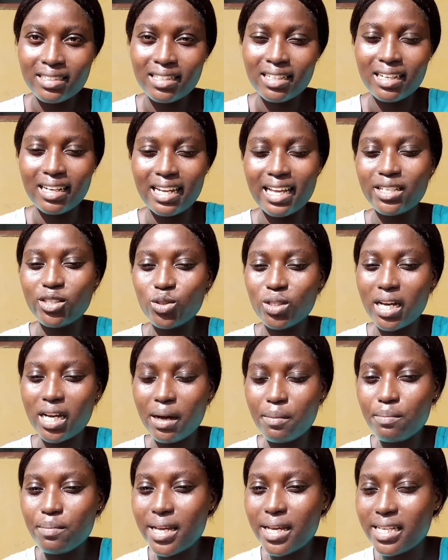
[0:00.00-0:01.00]
Like you
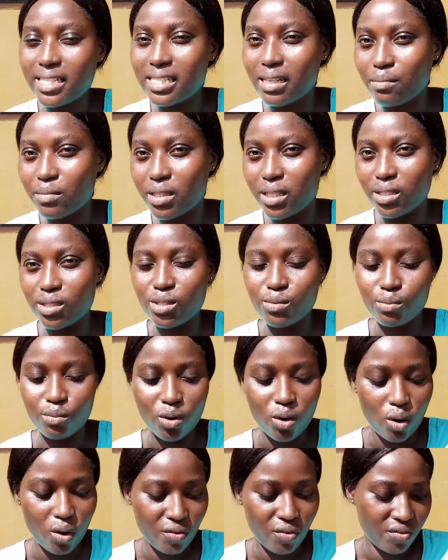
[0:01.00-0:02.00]
can make something
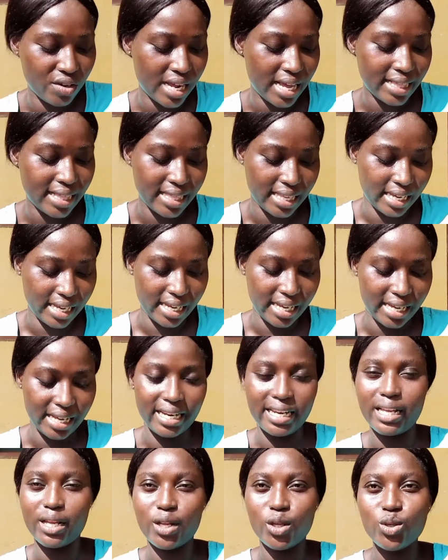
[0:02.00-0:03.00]
small of that thing and
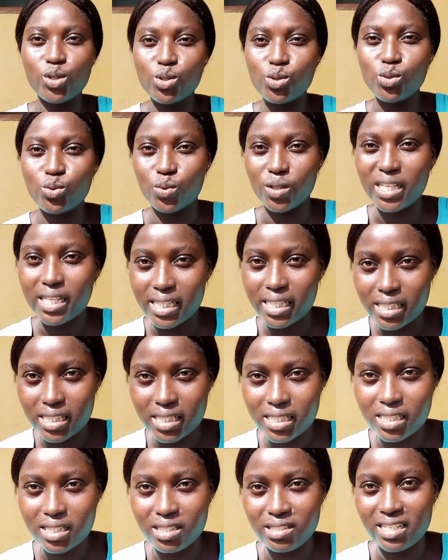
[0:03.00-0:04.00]
then use to eat.
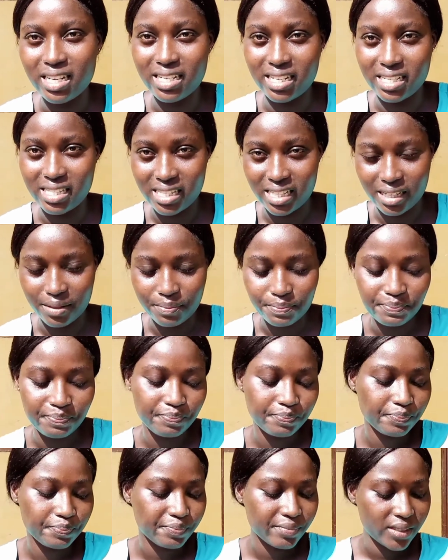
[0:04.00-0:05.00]
Do you understand?
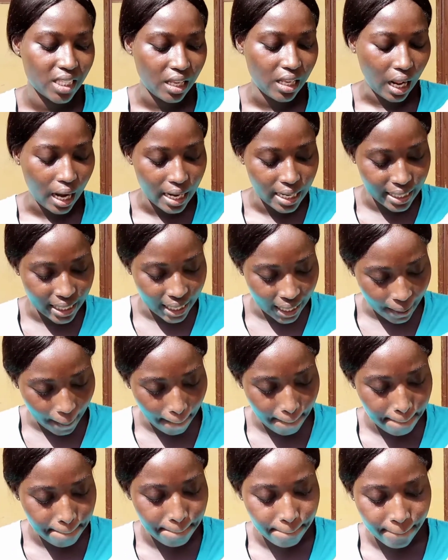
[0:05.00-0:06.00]
Yeah.
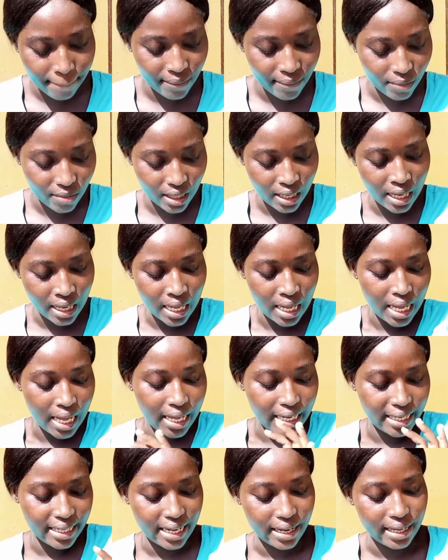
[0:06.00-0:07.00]

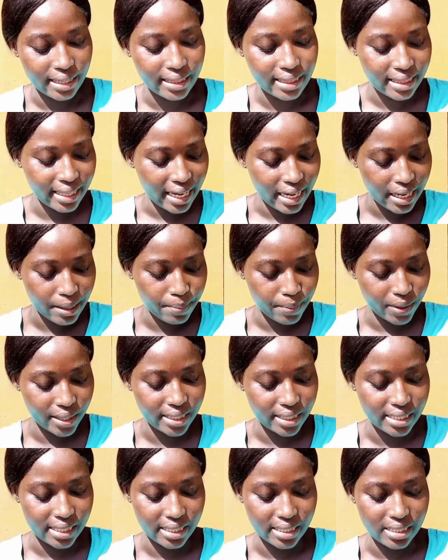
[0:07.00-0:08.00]
The third
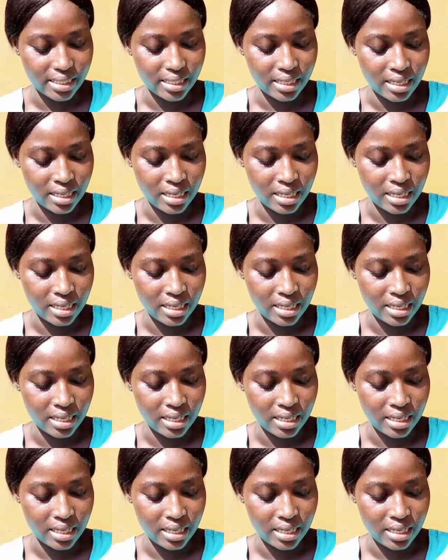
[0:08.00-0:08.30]
point is